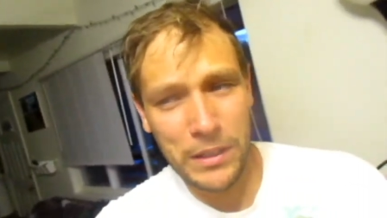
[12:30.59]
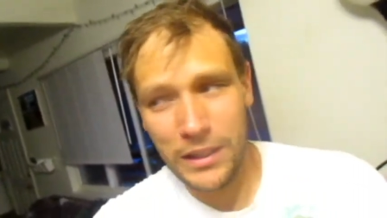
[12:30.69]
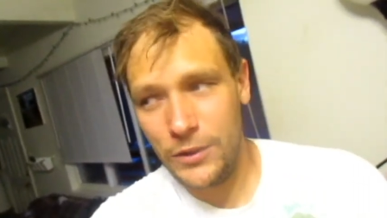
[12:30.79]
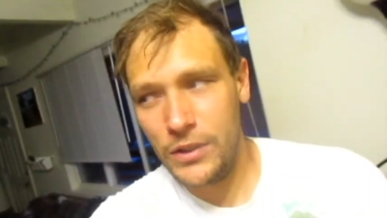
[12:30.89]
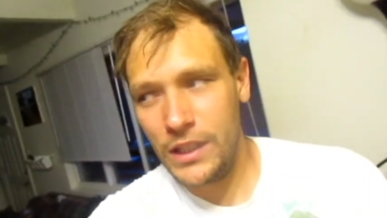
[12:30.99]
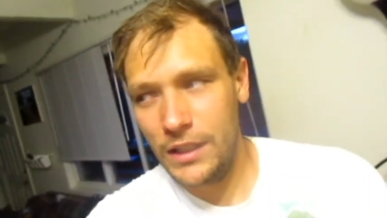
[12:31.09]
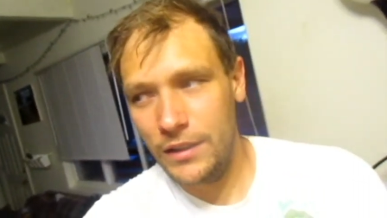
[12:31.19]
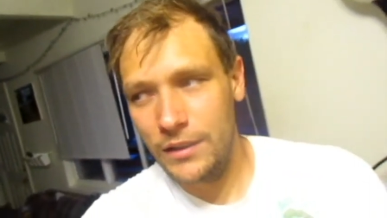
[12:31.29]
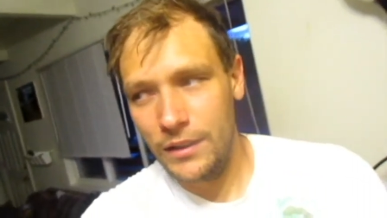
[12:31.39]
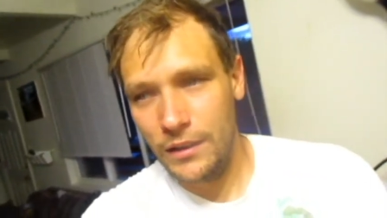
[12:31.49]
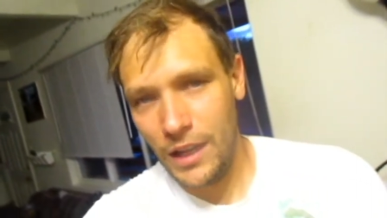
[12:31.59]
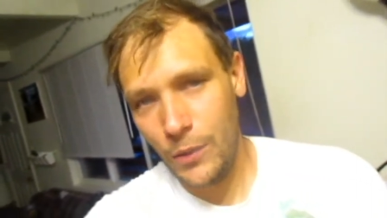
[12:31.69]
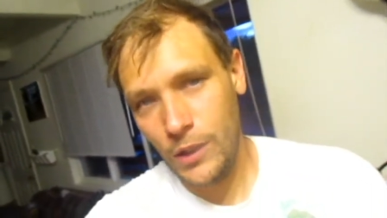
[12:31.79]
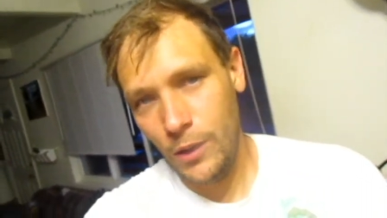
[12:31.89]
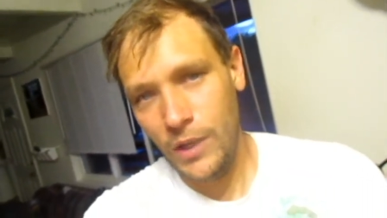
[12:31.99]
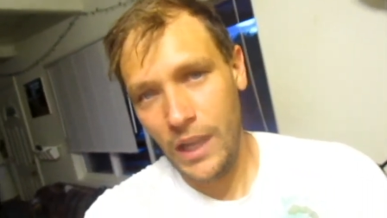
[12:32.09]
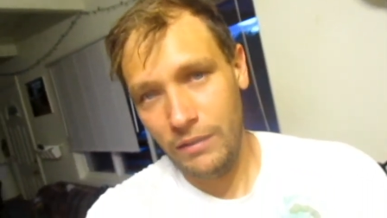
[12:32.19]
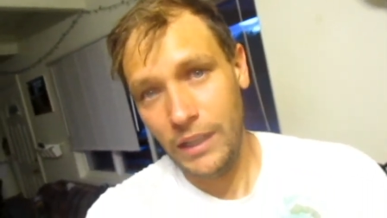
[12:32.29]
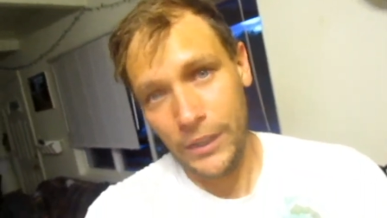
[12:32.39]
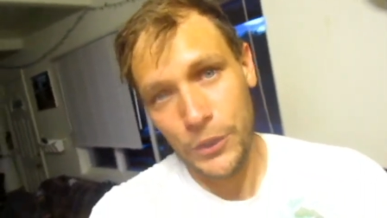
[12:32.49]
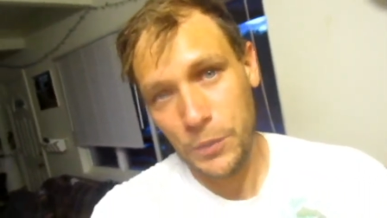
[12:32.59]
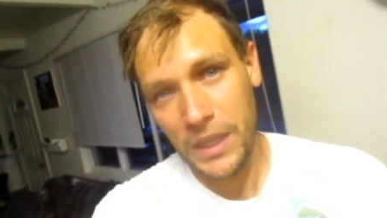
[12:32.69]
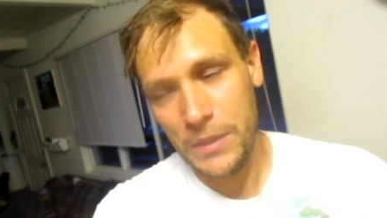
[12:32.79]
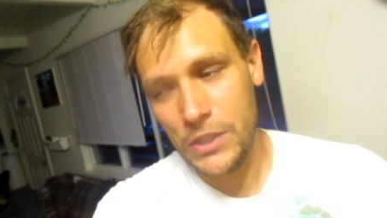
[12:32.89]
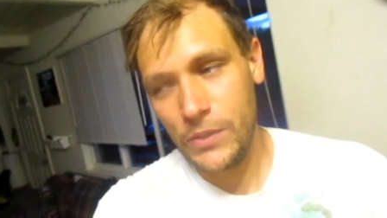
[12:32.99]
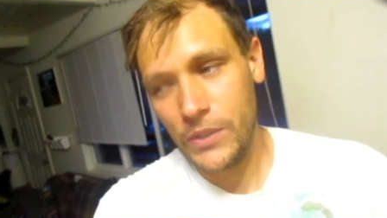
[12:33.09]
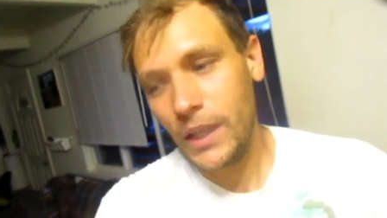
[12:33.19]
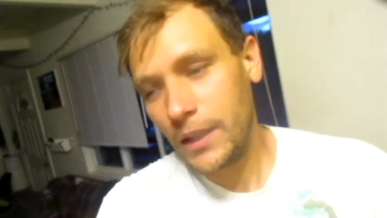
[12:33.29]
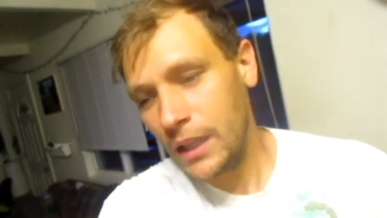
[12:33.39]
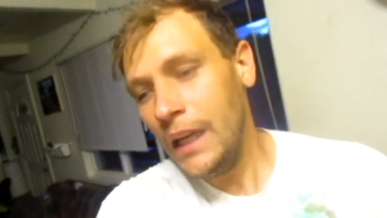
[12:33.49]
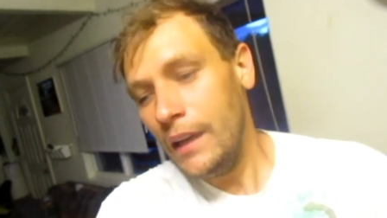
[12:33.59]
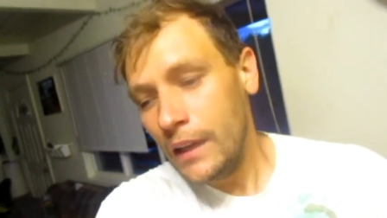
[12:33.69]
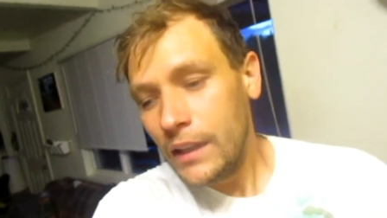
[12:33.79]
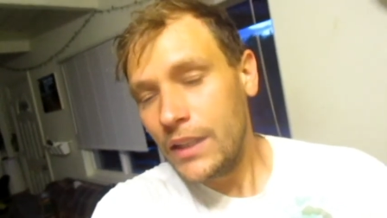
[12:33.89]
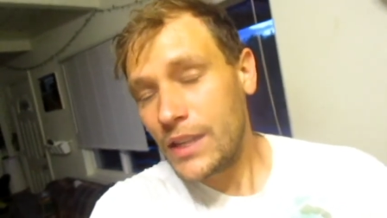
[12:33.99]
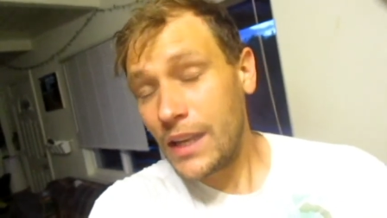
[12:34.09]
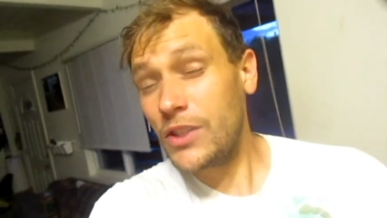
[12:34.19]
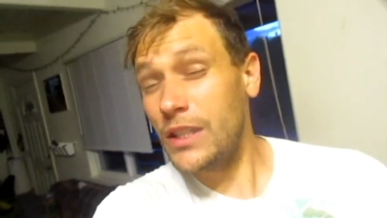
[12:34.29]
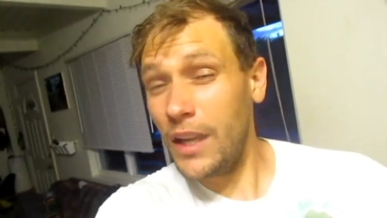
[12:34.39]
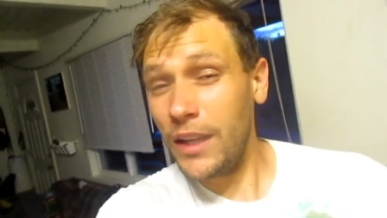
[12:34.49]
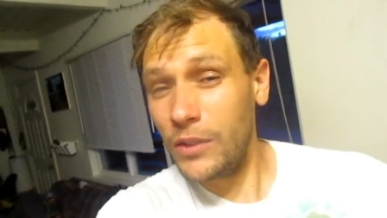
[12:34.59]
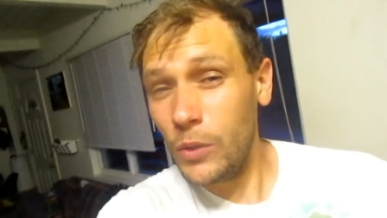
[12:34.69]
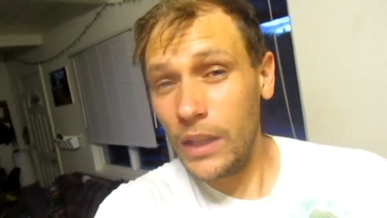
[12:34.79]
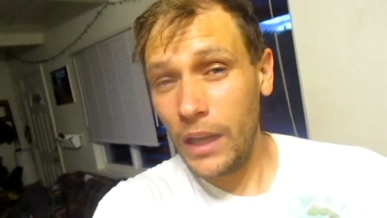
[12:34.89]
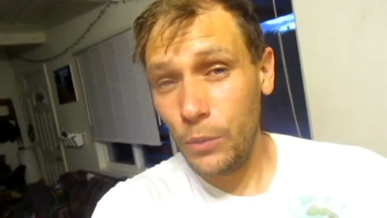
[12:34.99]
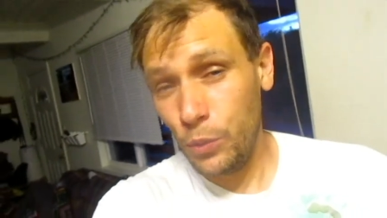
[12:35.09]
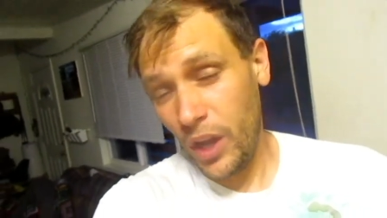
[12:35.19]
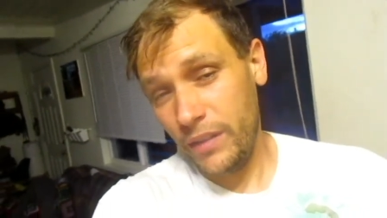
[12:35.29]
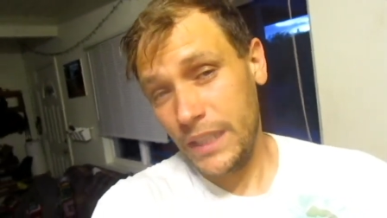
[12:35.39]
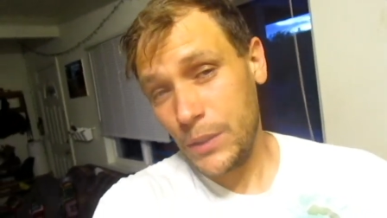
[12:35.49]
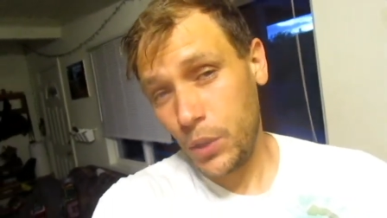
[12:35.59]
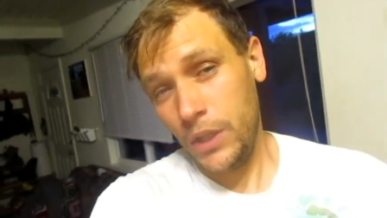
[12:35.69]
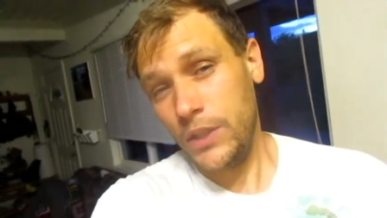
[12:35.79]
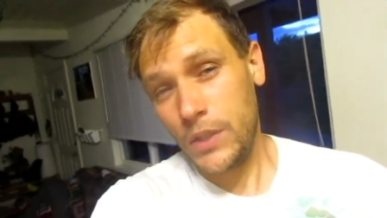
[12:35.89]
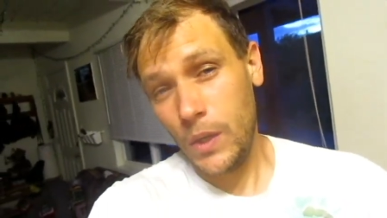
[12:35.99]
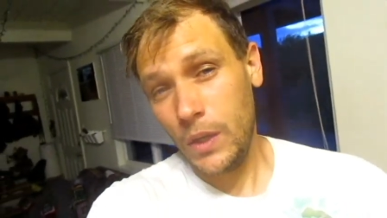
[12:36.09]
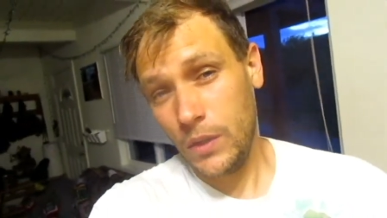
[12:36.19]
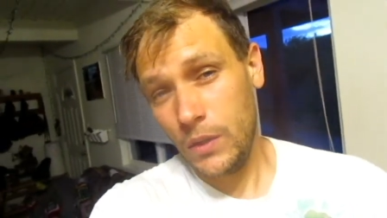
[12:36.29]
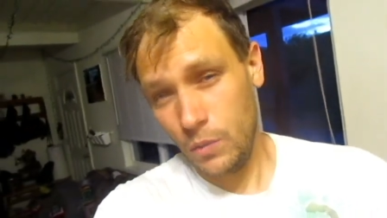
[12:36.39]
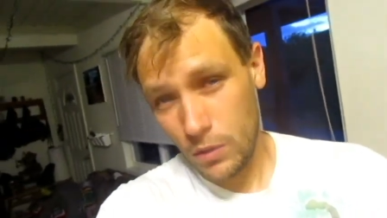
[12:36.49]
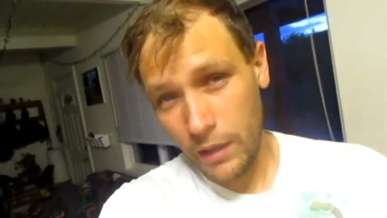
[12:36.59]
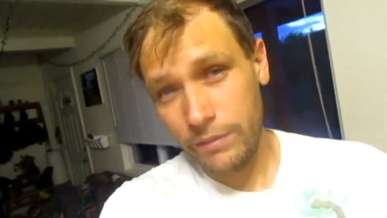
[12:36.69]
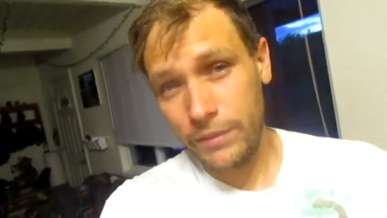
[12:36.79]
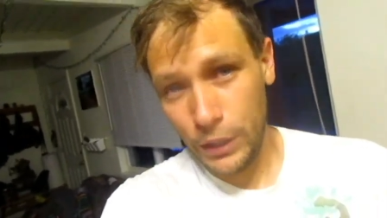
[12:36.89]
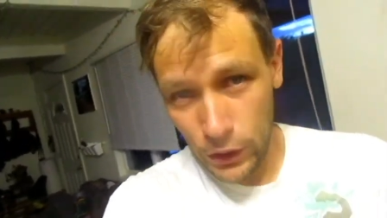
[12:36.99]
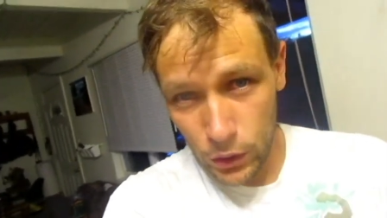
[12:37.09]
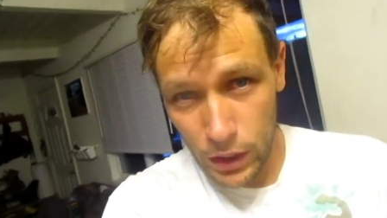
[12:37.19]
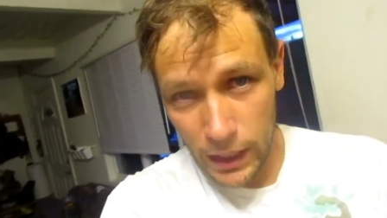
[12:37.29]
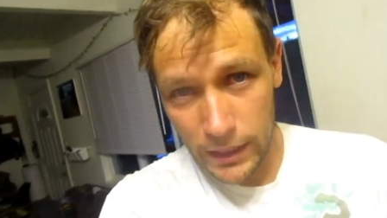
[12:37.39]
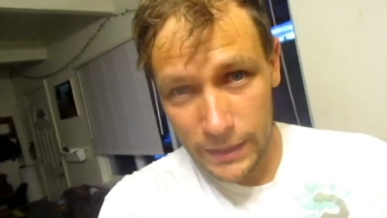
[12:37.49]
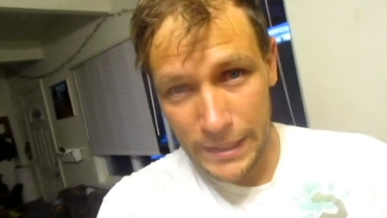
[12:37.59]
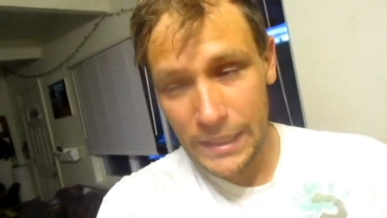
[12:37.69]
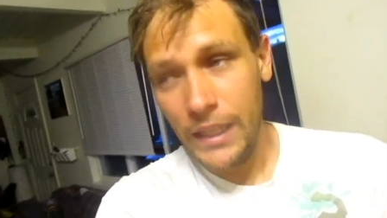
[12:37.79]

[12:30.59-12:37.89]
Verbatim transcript: And I was like, yeah, we know we have an angel baby. And she was like, he's actually not doing that rough. He's probably just doing rough for you guys